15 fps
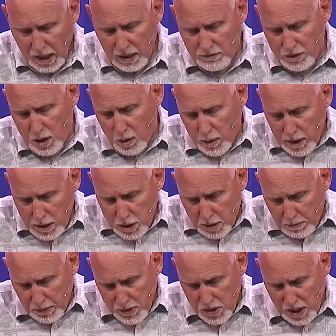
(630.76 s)
even though
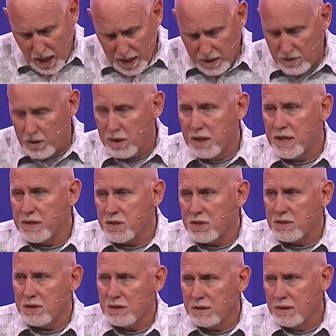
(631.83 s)
Egypt was not on the
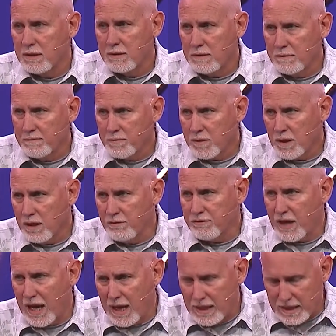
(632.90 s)
list
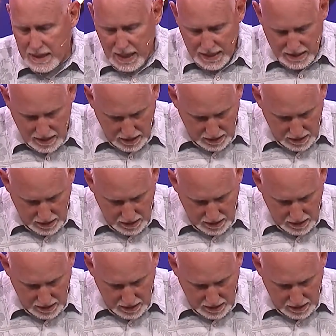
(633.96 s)
of Canaanite